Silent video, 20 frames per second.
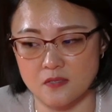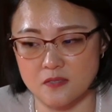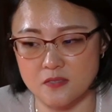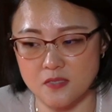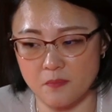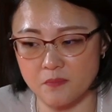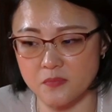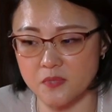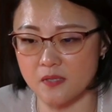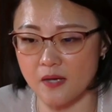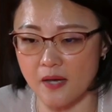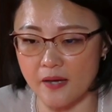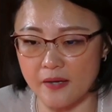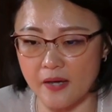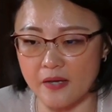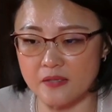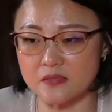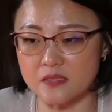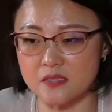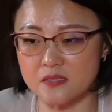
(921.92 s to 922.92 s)
something
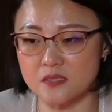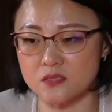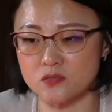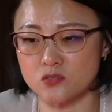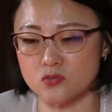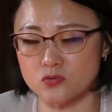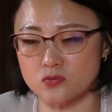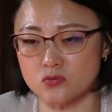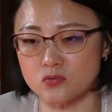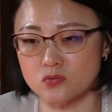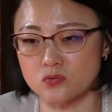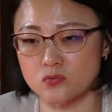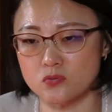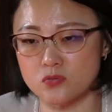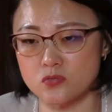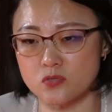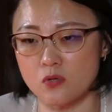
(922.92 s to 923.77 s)
I, I needed to do.